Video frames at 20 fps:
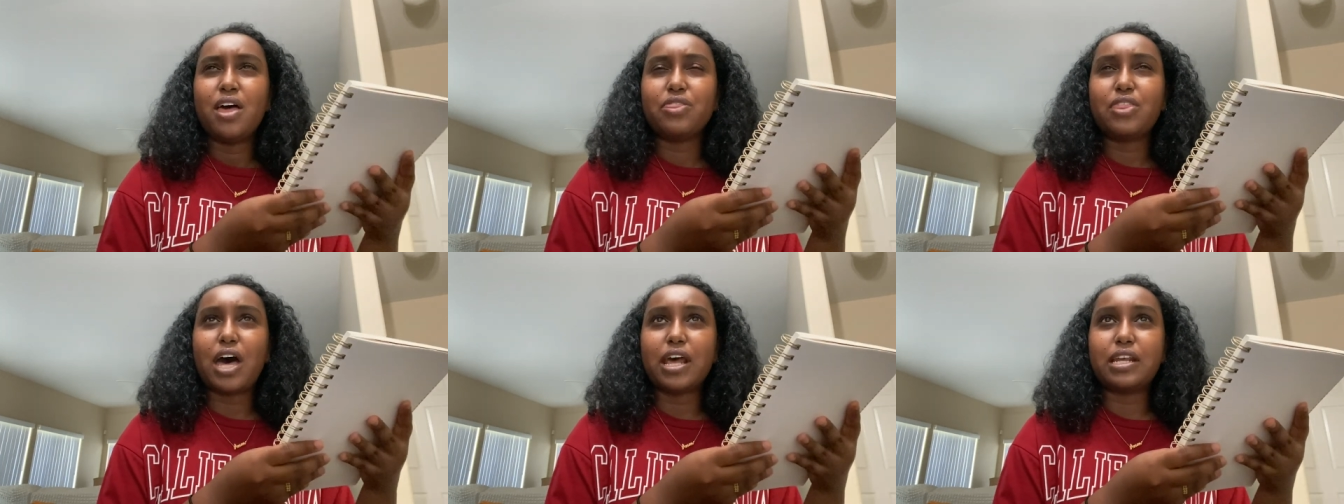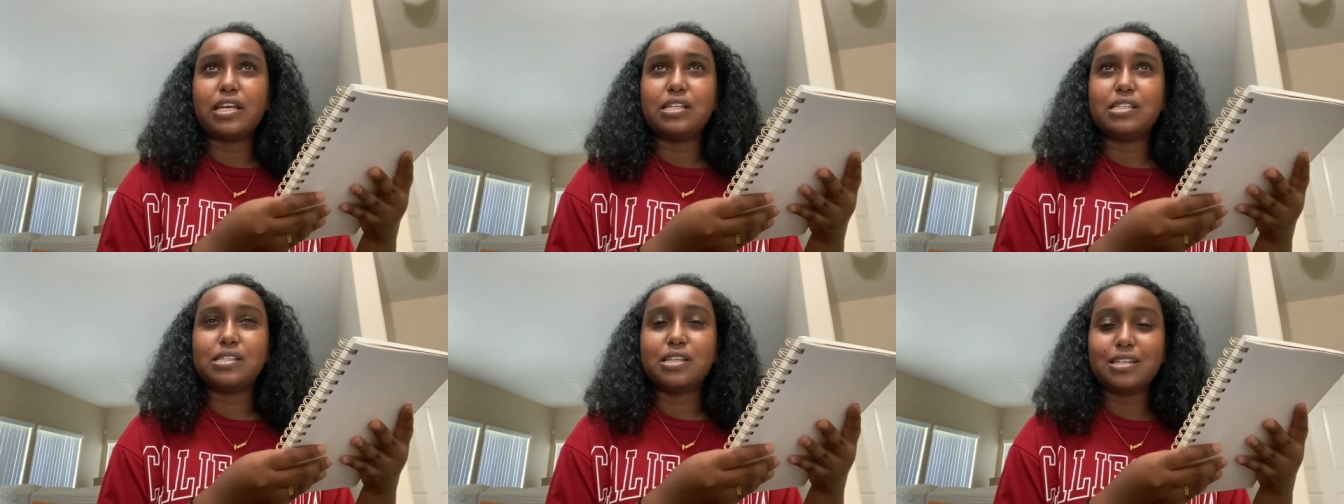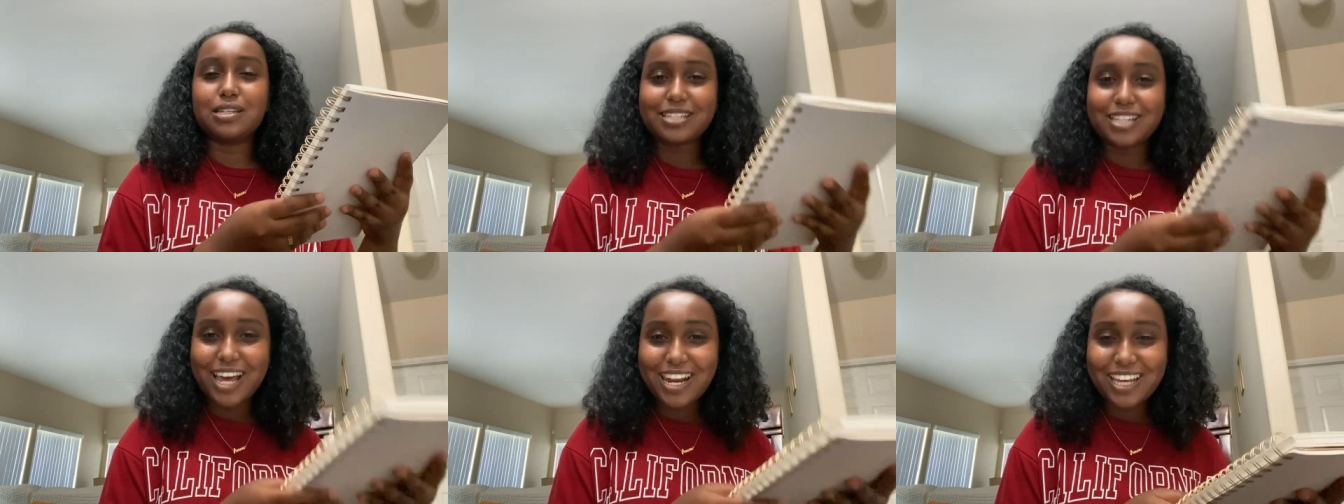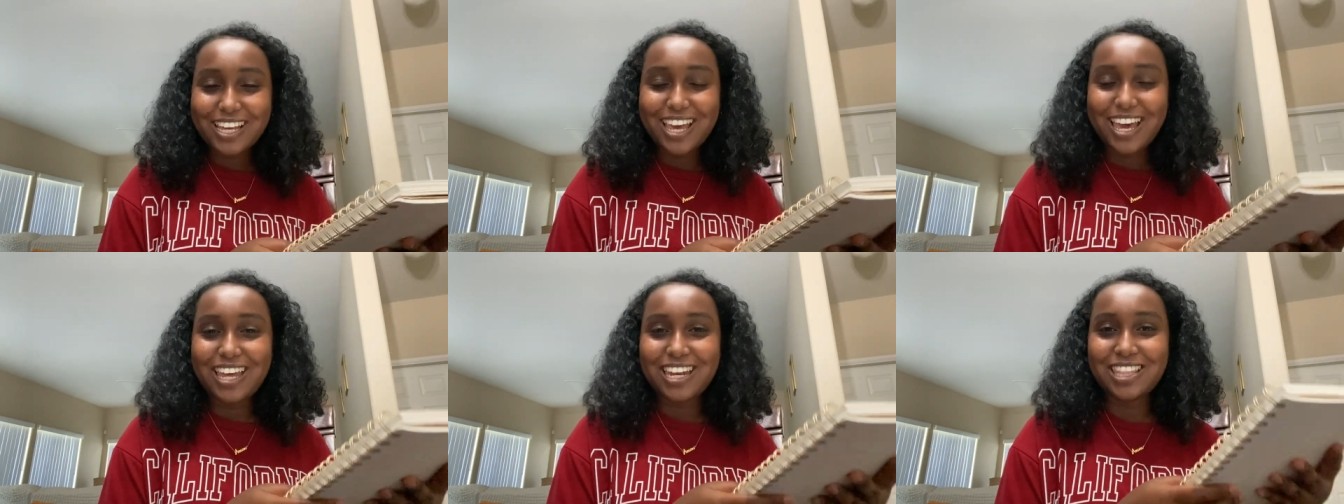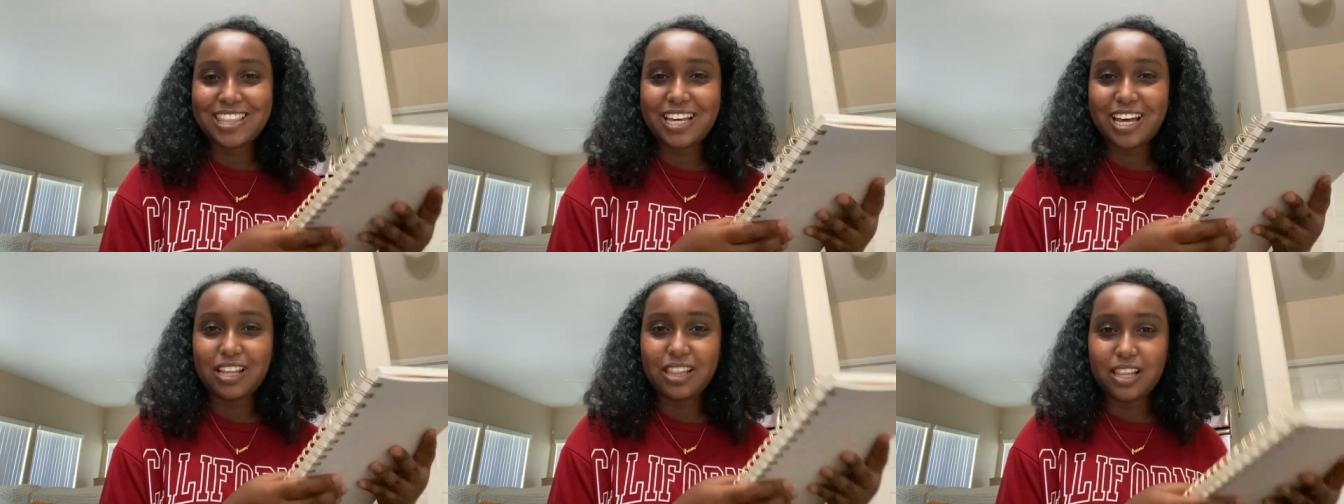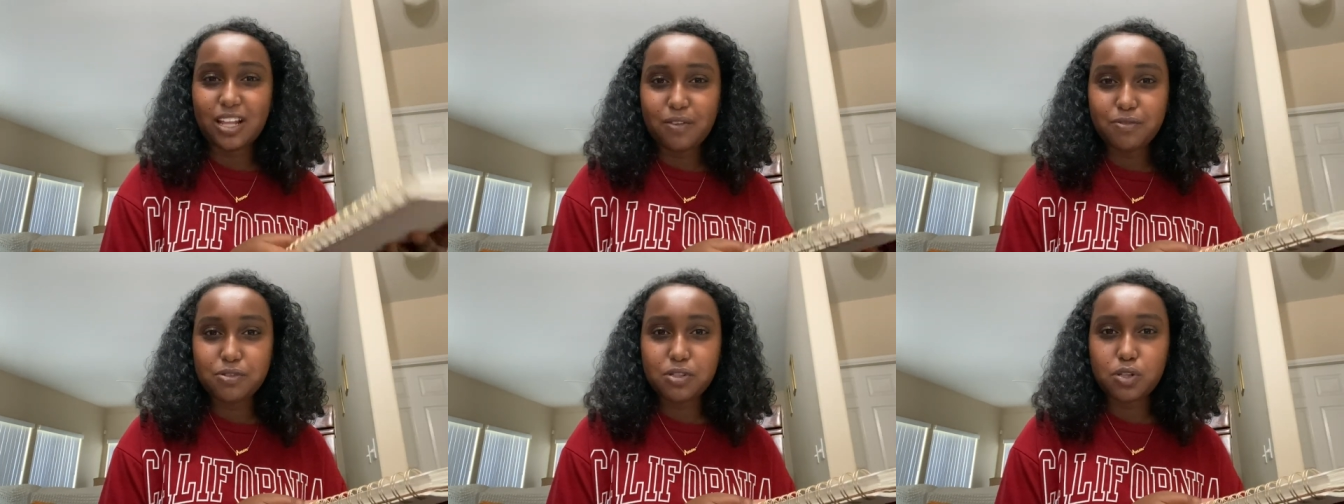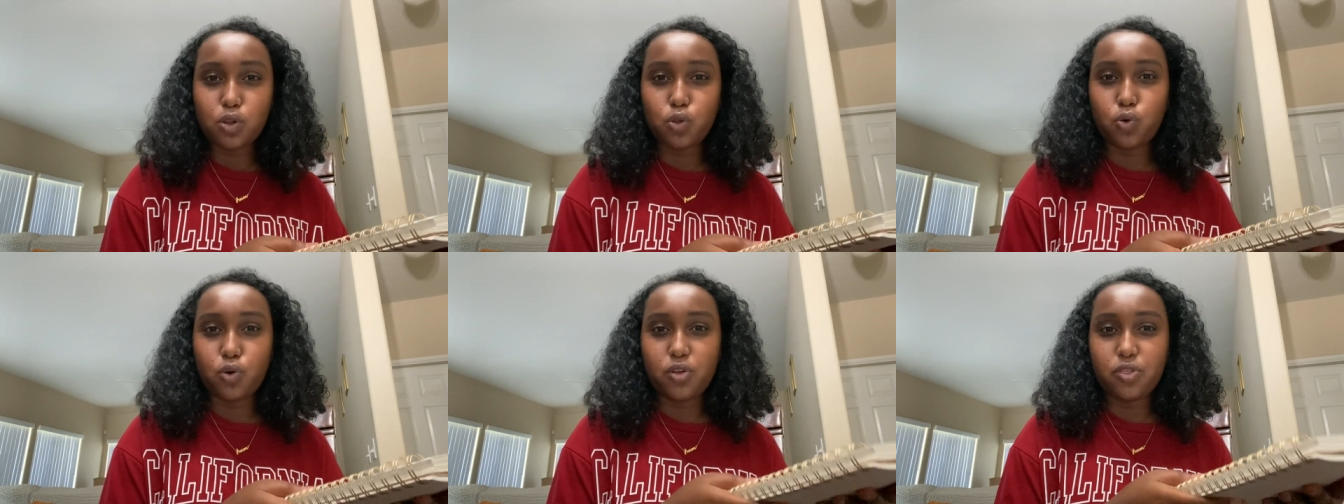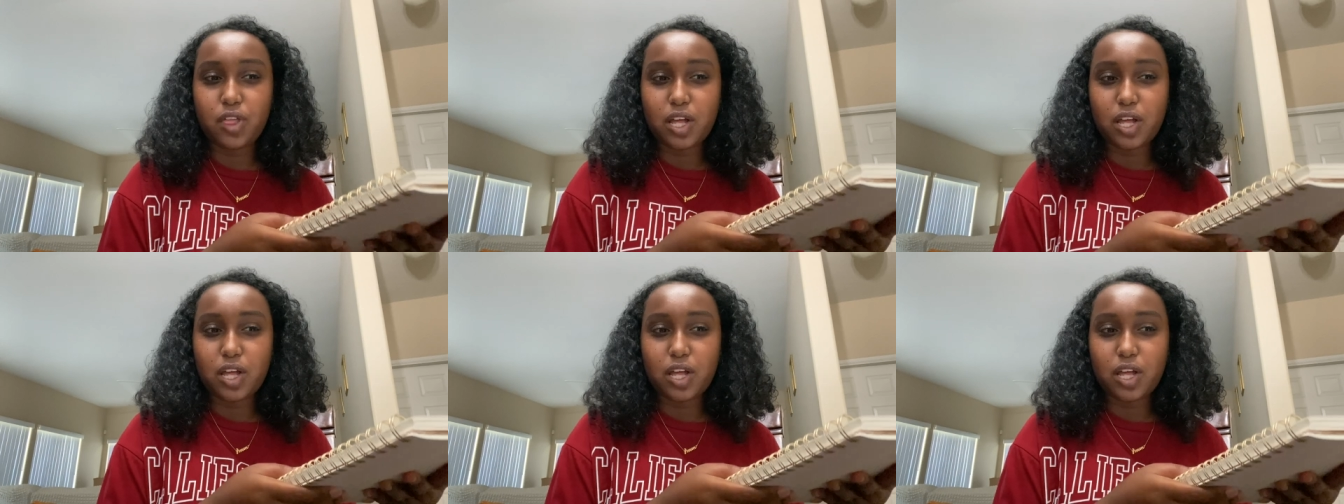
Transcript: that is dedicated, that loves the Lord,